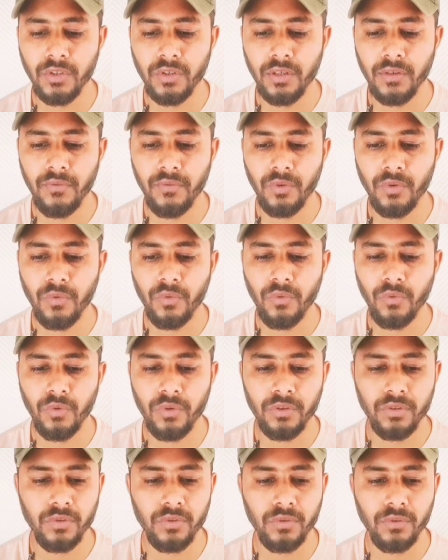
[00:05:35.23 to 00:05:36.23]
If you
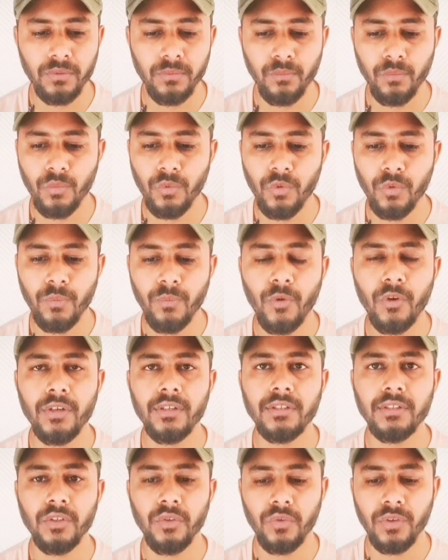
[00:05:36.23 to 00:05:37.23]
want more
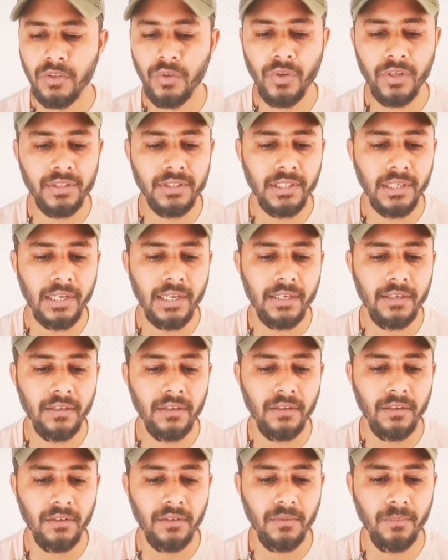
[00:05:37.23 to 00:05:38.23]
points, you can select
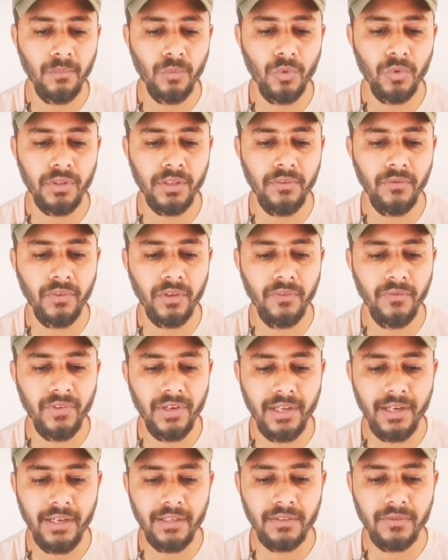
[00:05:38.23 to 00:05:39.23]
more than one
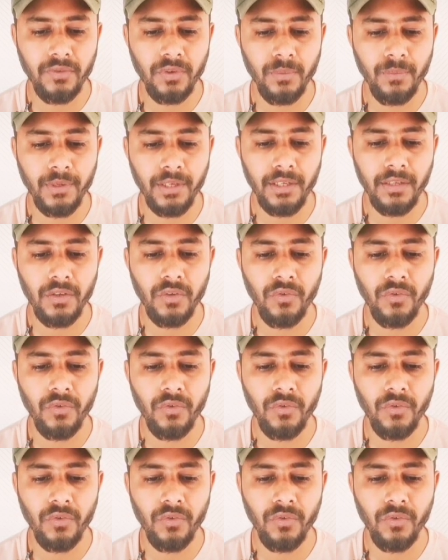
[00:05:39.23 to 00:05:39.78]
variance from here.